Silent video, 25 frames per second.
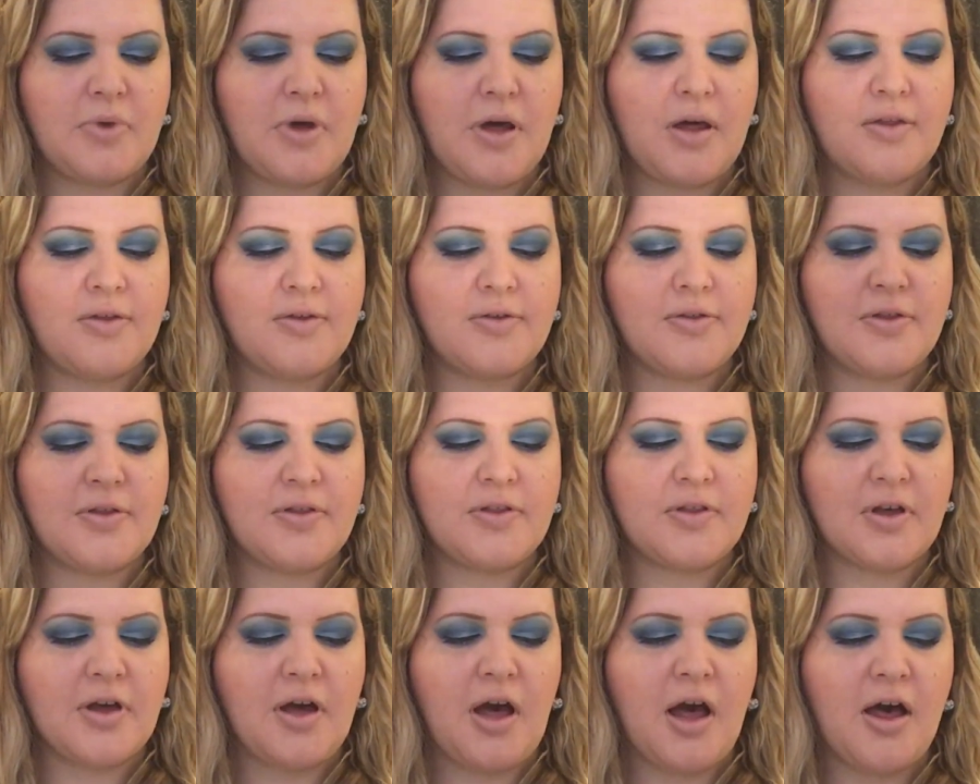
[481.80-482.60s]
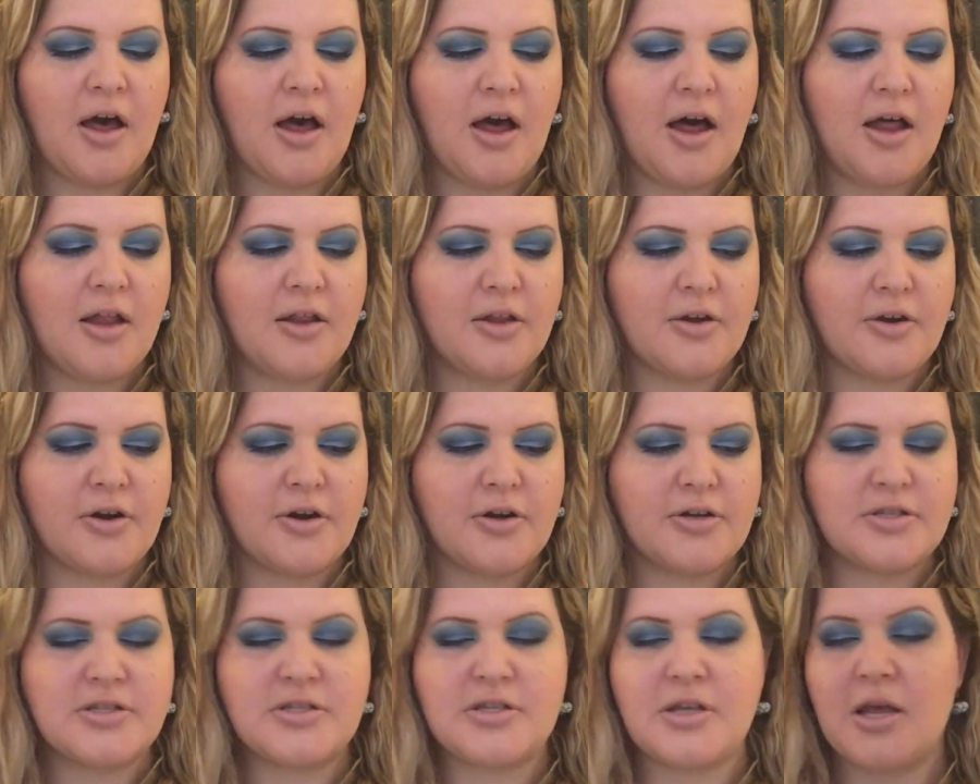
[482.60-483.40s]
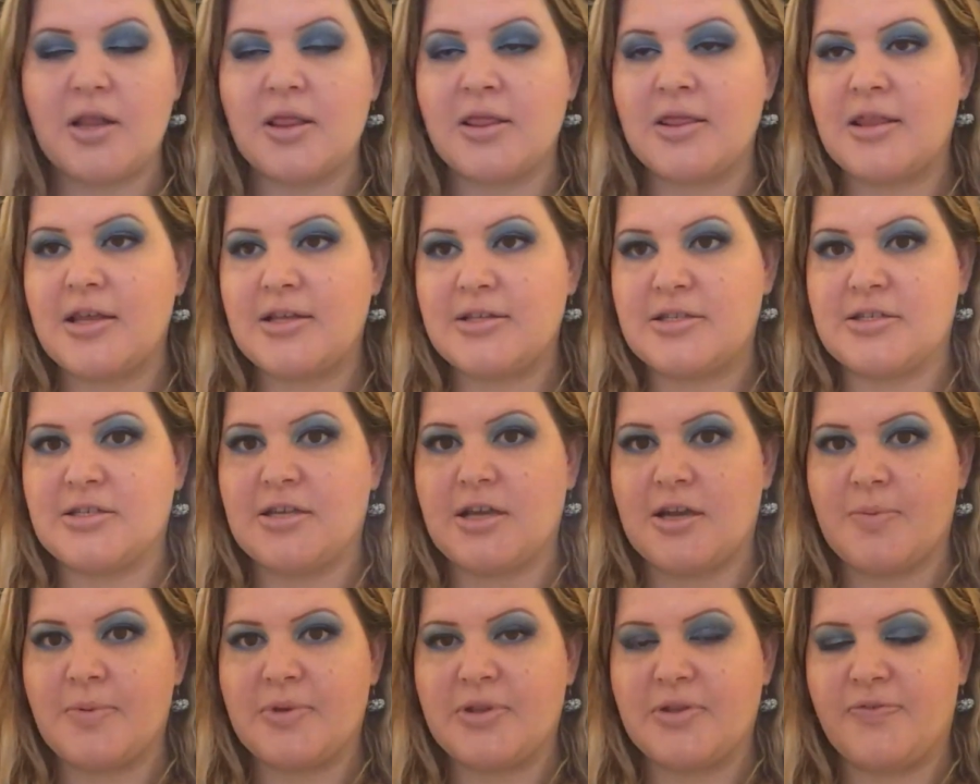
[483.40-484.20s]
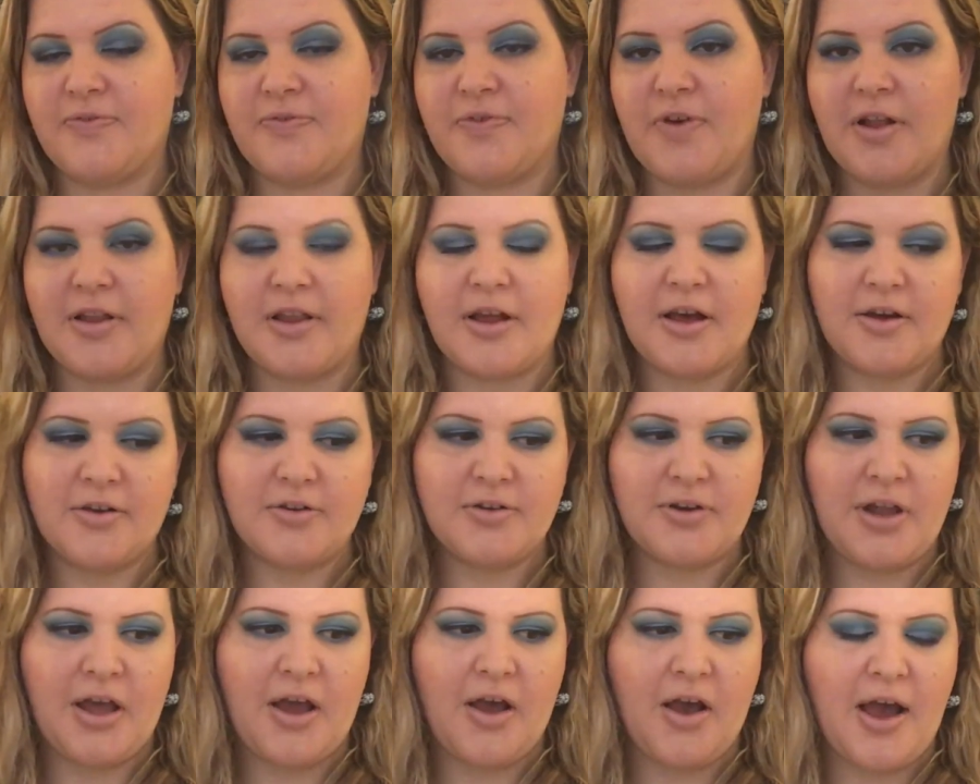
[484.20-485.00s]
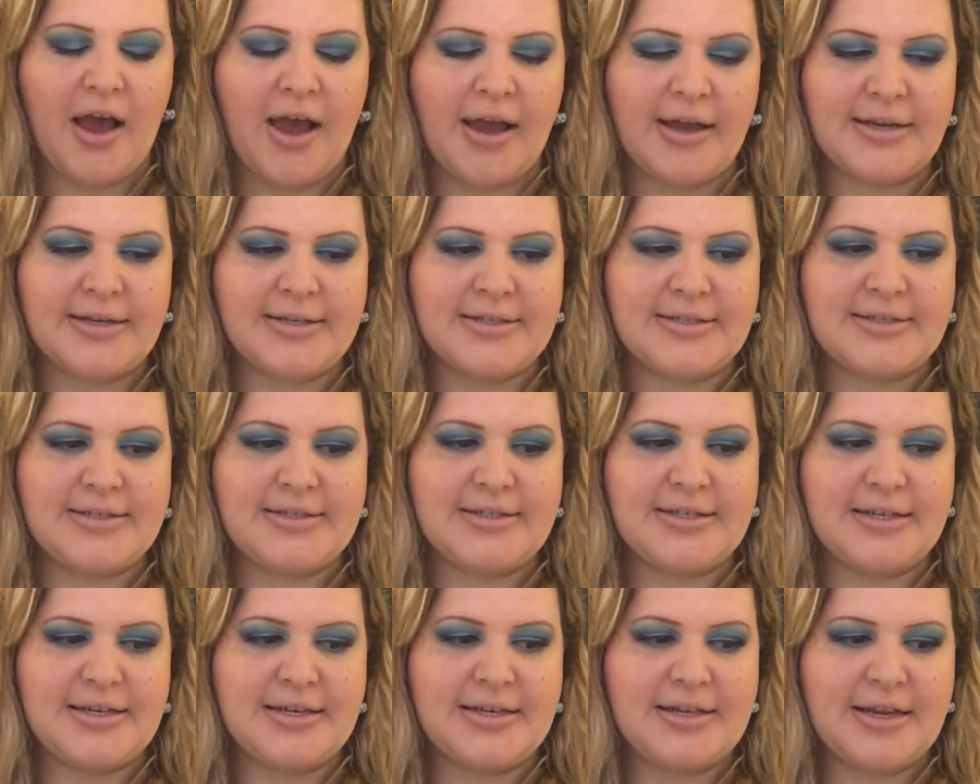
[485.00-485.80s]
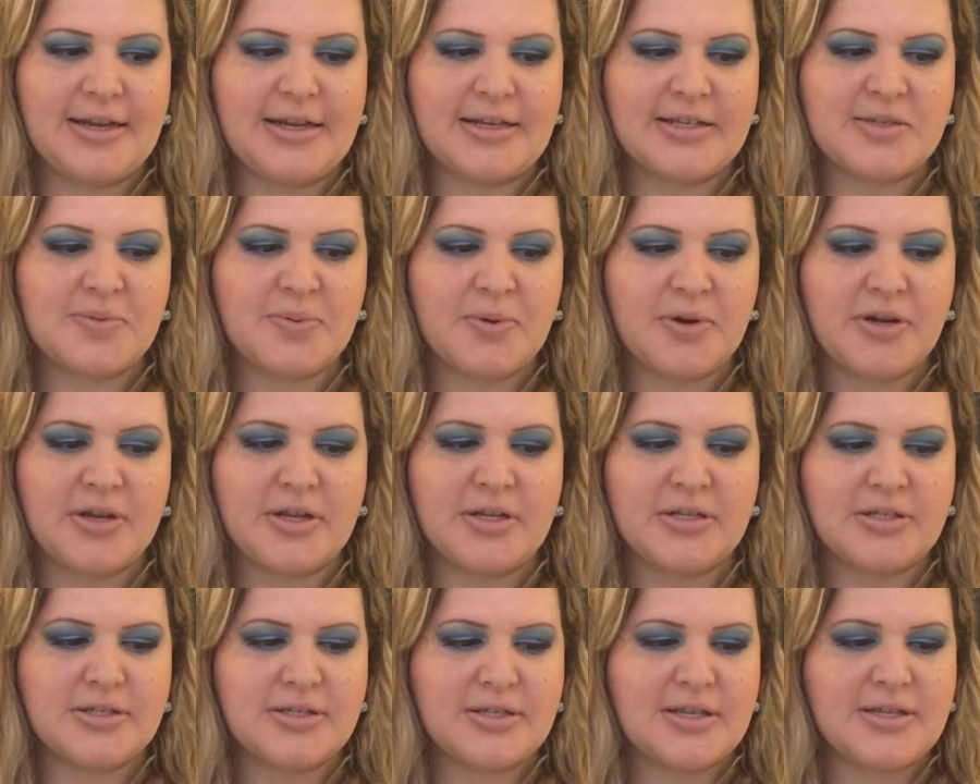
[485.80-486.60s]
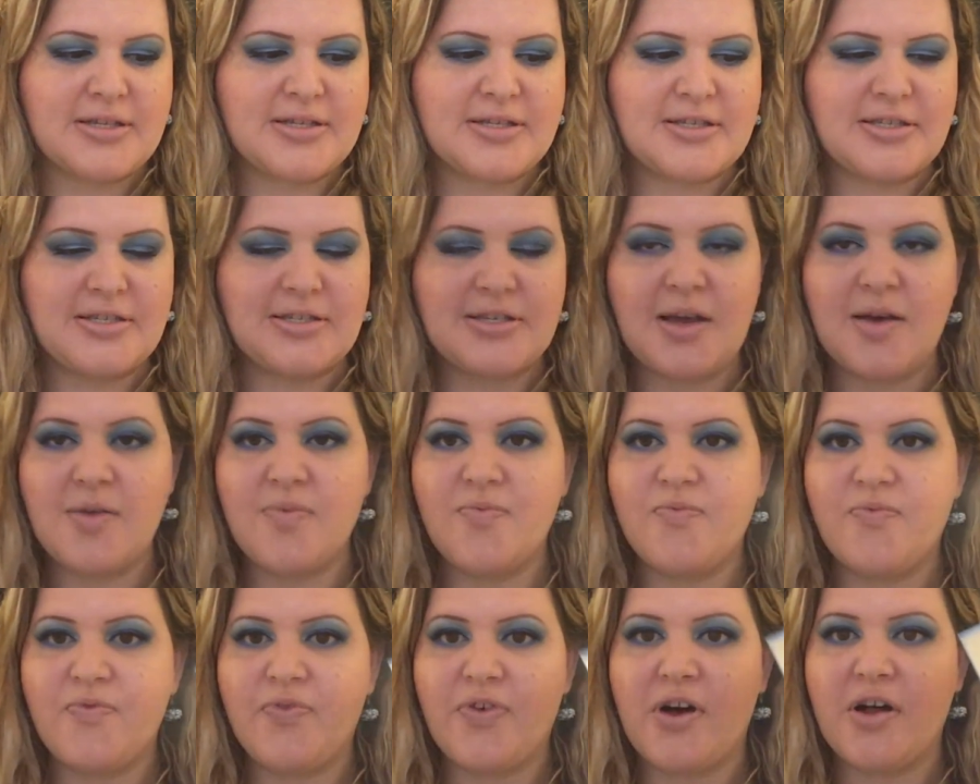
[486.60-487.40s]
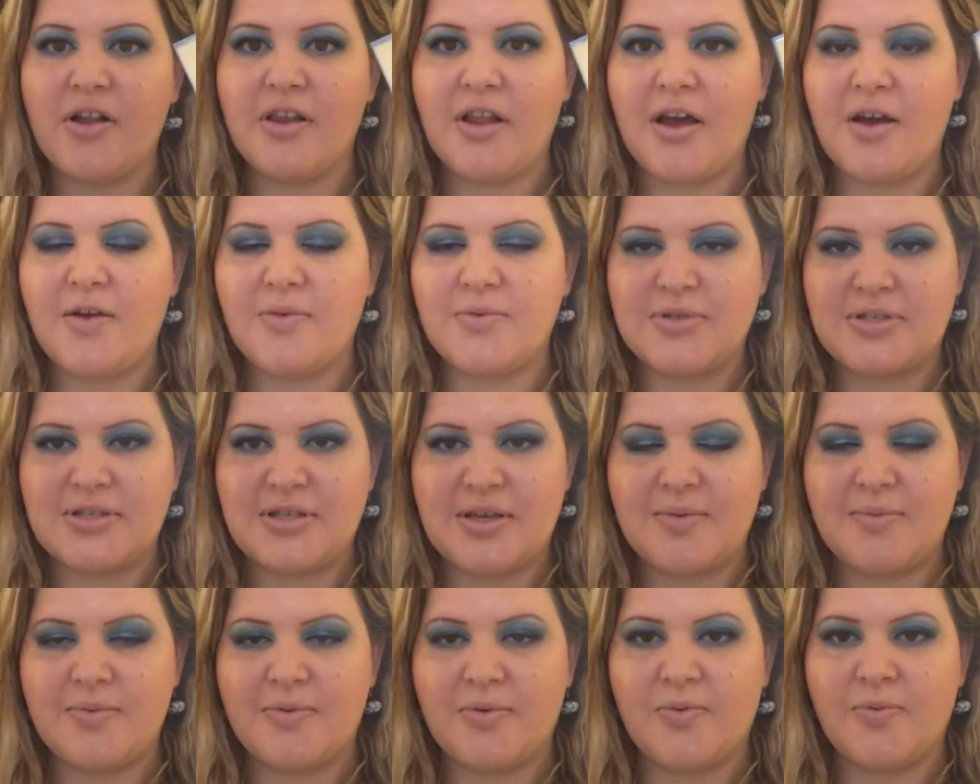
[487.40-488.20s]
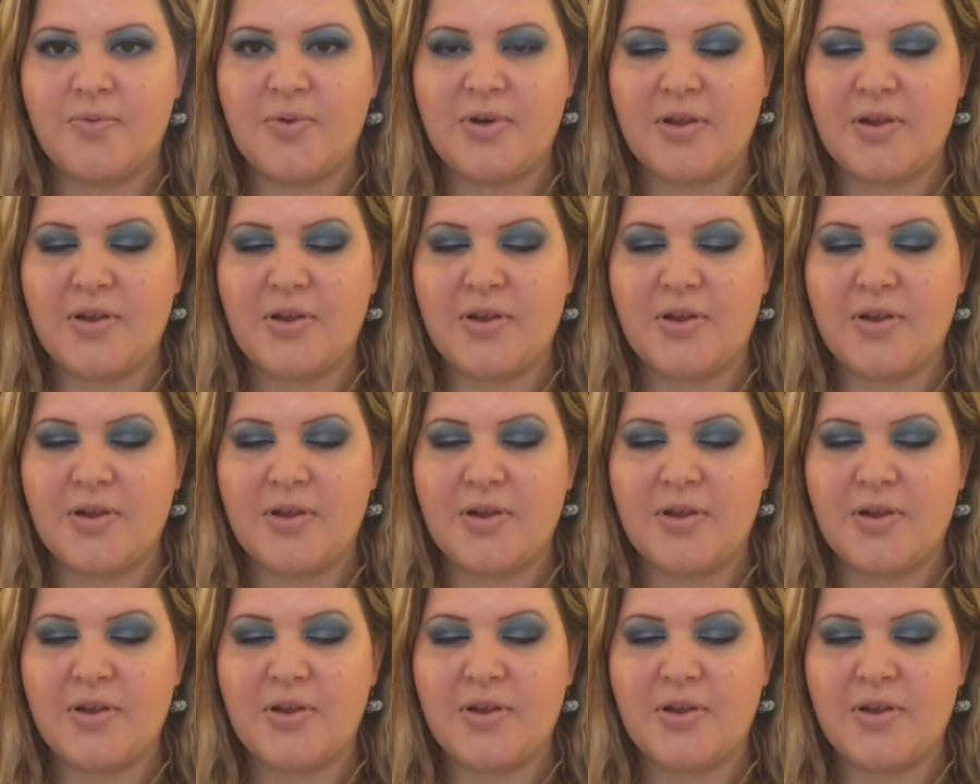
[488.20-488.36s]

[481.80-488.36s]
other than the colors, let's talk about the fallout. Now, I did experience some fallout with some